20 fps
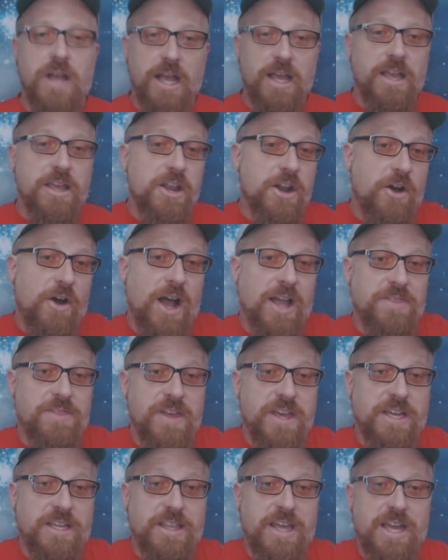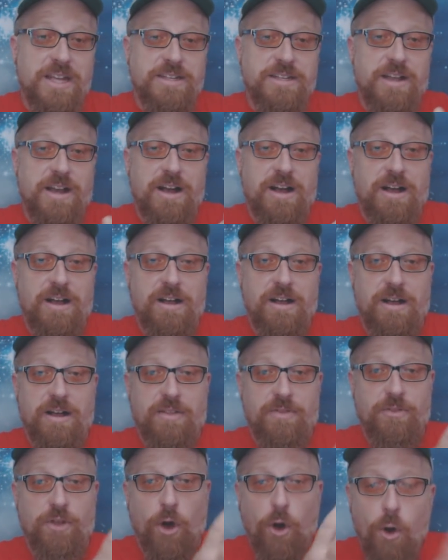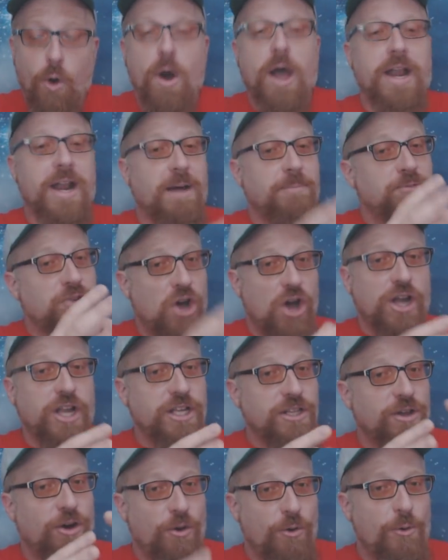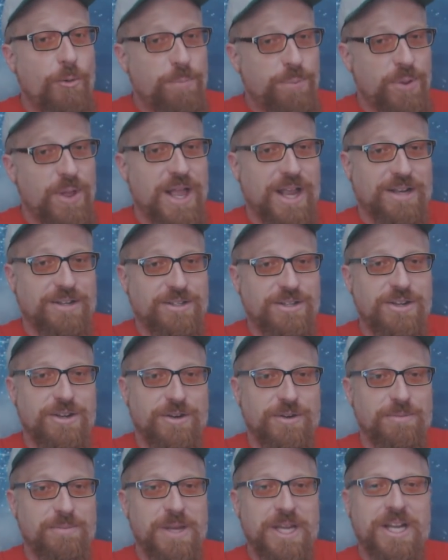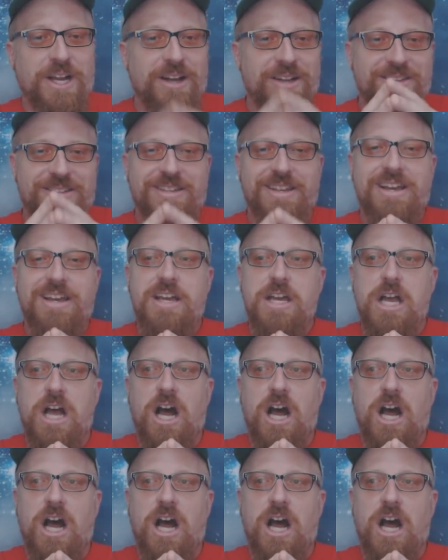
I think that the whole, and I'm talking the whole plant too, because